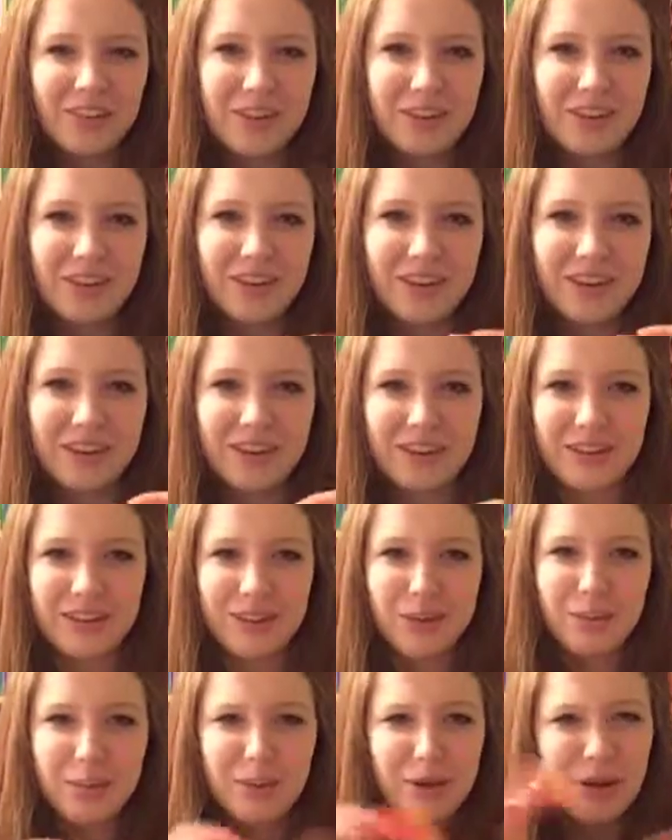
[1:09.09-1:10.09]
but it's like
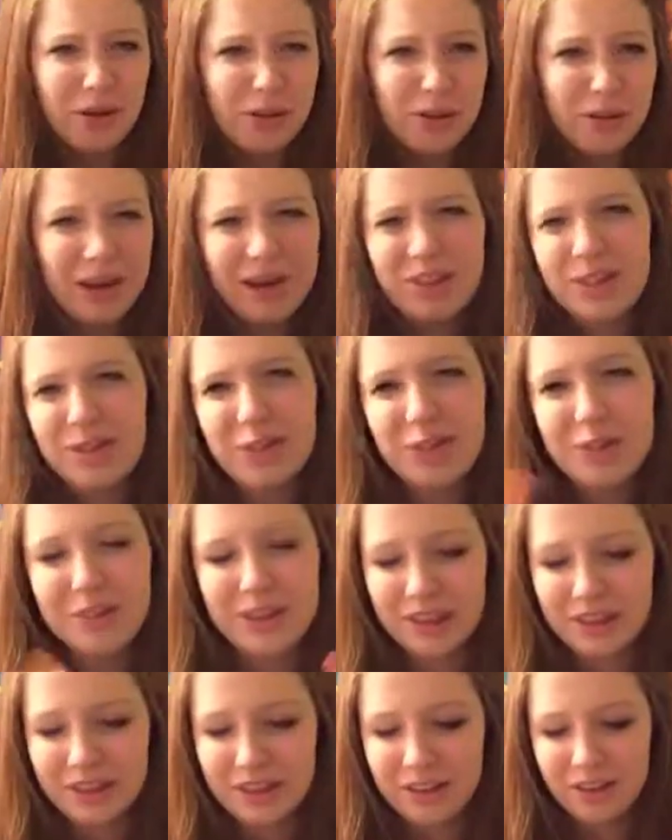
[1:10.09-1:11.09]
a lip balm. I don't know
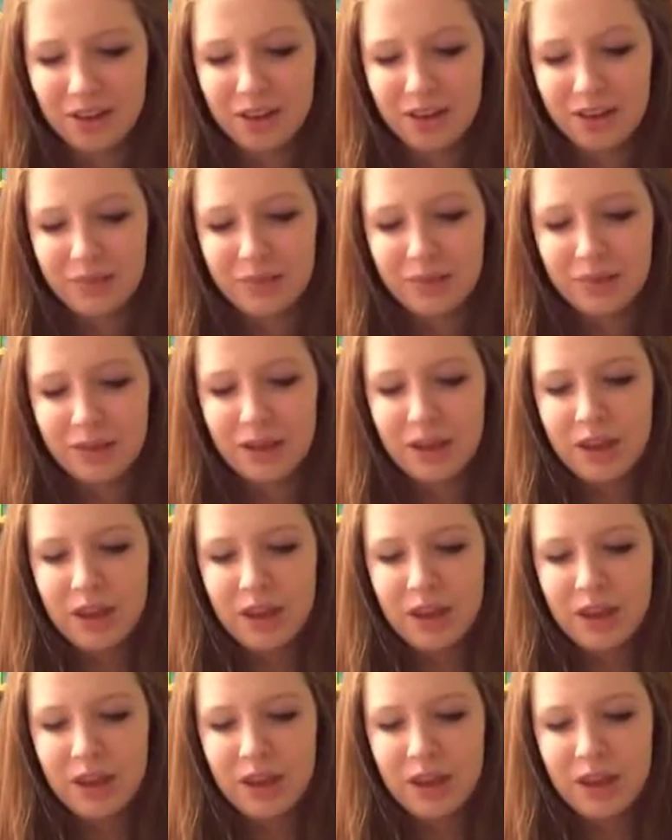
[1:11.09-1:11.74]
what they call it.